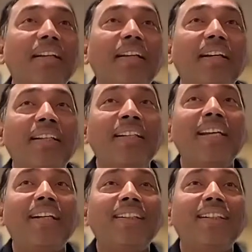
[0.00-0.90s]
uh,
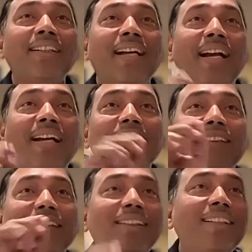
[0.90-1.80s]
detect that
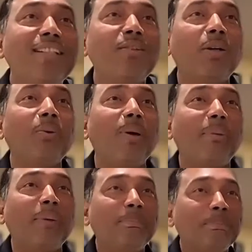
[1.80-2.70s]
this is not
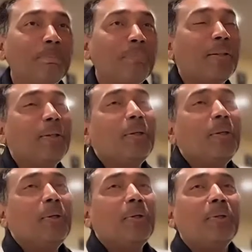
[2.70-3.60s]
obama
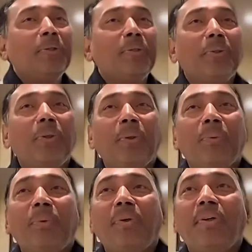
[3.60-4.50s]

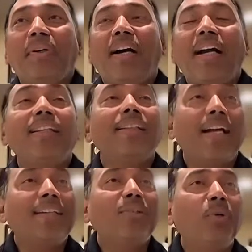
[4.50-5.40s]
so i think
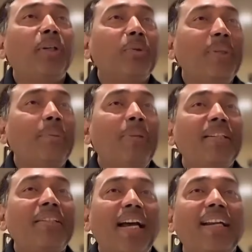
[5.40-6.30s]
that's going to be a big
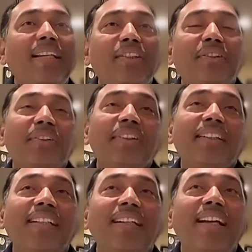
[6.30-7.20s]
challenge
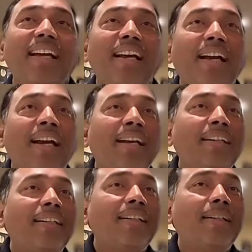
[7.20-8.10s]

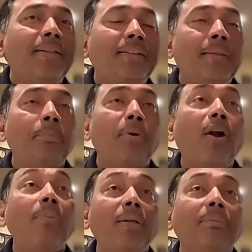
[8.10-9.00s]
and uh, the
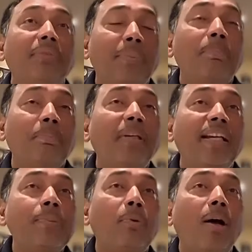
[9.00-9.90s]
problem the
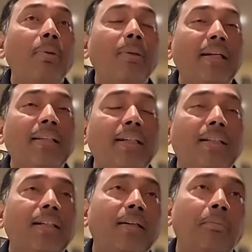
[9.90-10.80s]
biggest problem i
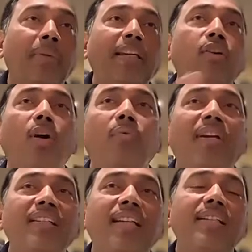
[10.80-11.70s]
think uh, many
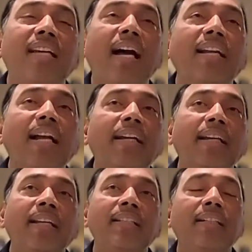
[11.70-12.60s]
conferences they highlight
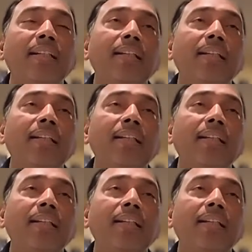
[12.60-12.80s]
is